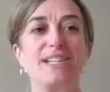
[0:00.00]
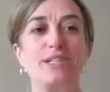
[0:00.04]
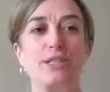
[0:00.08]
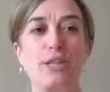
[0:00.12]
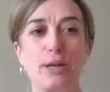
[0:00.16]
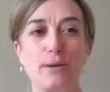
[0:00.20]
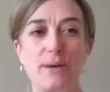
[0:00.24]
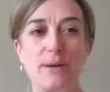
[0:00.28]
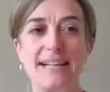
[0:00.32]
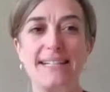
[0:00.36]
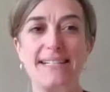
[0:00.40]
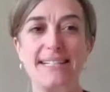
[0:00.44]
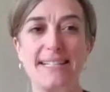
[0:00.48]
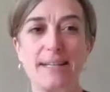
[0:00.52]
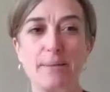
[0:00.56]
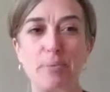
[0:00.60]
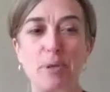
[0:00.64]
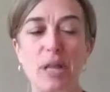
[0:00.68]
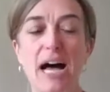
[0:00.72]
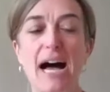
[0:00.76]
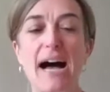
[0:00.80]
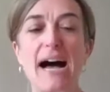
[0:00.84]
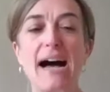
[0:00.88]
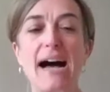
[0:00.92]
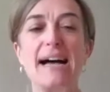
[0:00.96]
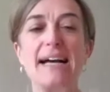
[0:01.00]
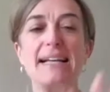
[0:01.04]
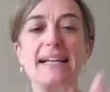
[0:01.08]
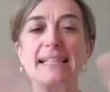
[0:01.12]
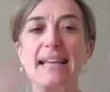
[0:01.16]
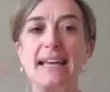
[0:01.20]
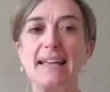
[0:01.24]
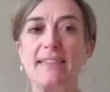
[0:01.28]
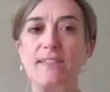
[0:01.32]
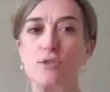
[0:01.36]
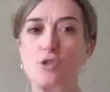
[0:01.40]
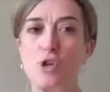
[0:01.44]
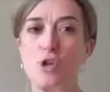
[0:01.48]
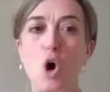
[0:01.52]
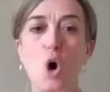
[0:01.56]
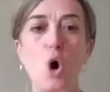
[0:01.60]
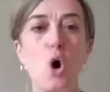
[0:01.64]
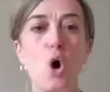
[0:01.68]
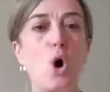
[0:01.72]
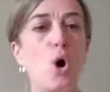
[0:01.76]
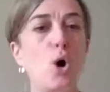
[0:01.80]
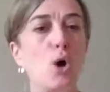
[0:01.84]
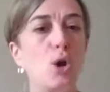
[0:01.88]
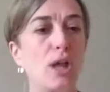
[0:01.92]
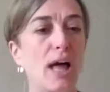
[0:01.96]
donate supplies, and there's a
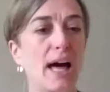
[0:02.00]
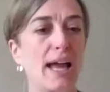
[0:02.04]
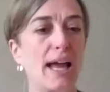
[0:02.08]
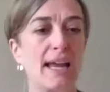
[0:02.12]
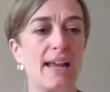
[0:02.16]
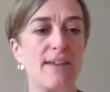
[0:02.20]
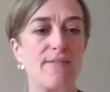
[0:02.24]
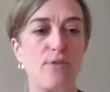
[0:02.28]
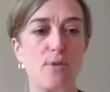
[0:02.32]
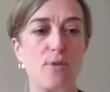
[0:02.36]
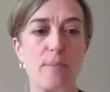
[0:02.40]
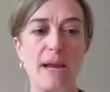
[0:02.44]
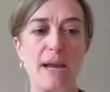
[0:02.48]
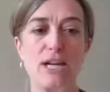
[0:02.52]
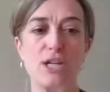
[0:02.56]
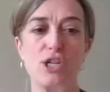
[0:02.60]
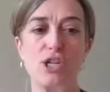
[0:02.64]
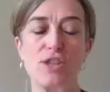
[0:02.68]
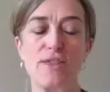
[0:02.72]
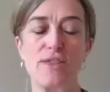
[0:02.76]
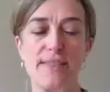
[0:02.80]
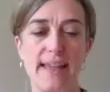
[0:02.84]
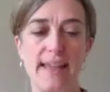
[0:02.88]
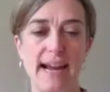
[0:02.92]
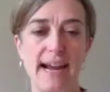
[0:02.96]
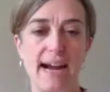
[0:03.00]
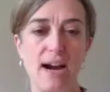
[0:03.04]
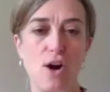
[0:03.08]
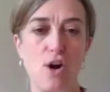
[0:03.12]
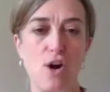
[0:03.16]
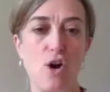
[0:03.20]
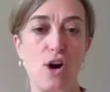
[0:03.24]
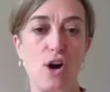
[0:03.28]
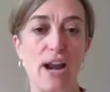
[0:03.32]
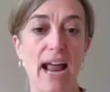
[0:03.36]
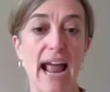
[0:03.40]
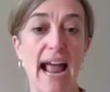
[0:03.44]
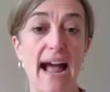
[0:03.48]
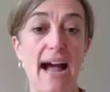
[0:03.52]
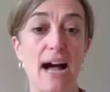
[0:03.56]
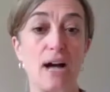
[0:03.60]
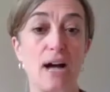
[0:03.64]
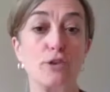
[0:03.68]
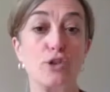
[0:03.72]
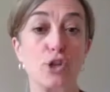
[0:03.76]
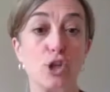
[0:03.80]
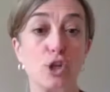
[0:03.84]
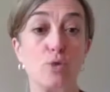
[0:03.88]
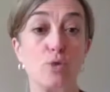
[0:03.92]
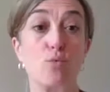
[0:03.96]
whole lot of information there on how
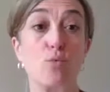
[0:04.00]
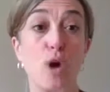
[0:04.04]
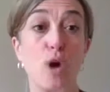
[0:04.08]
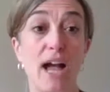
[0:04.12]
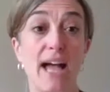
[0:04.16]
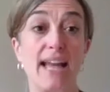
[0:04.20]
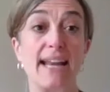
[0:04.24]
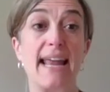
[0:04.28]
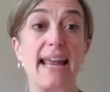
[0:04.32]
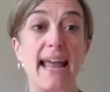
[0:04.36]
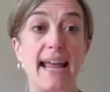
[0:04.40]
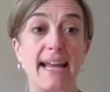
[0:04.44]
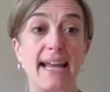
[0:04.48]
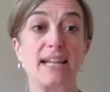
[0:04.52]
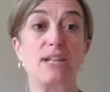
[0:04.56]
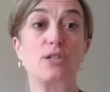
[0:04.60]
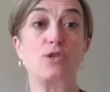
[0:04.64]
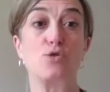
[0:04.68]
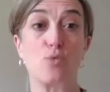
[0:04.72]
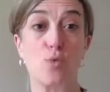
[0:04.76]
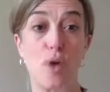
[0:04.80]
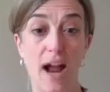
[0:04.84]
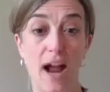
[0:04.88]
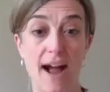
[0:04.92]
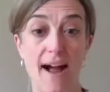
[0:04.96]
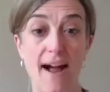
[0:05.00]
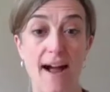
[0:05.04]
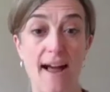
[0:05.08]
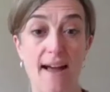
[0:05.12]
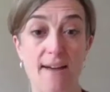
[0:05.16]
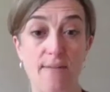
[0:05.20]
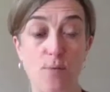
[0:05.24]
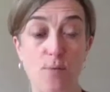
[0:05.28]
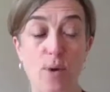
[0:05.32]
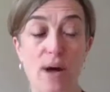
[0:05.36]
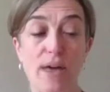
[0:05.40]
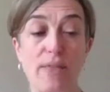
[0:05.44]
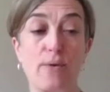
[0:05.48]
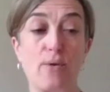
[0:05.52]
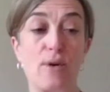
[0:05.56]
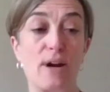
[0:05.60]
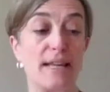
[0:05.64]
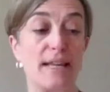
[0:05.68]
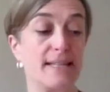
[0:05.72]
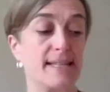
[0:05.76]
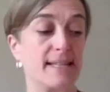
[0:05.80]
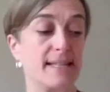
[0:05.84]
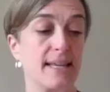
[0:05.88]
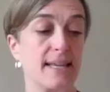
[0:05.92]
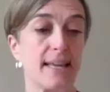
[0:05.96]
to run a drive, whether
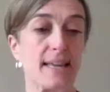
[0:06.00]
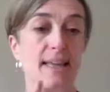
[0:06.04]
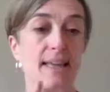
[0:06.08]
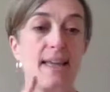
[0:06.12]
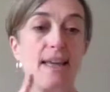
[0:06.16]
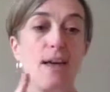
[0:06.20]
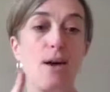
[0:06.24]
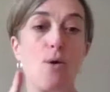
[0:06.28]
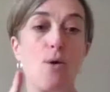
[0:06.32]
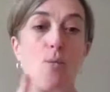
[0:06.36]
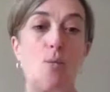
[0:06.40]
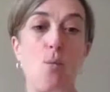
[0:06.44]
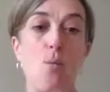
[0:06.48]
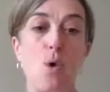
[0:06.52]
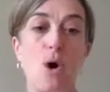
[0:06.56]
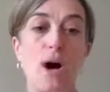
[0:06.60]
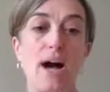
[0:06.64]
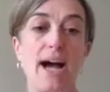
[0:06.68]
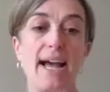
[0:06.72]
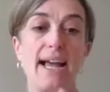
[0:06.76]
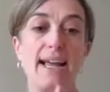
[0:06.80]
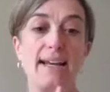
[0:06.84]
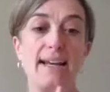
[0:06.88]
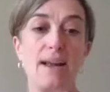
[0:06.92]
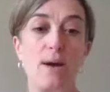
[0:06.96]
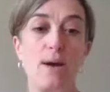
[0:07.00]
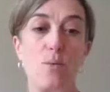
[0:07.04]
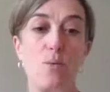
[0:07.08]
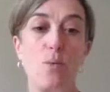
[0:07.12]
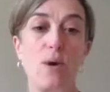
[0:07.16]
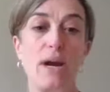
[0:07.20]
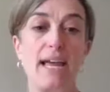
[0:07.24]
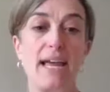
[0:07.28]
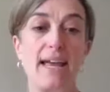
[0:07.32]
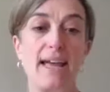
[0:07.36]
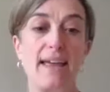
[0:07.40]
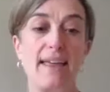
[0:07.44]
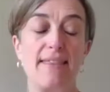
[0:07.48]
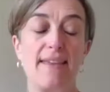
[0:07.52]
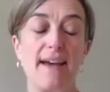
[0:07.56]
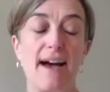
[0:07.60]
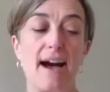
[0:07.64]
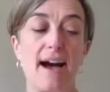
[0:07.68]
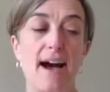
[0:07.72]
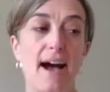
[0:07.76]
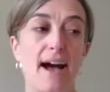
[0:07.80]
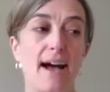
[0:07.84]
it's one with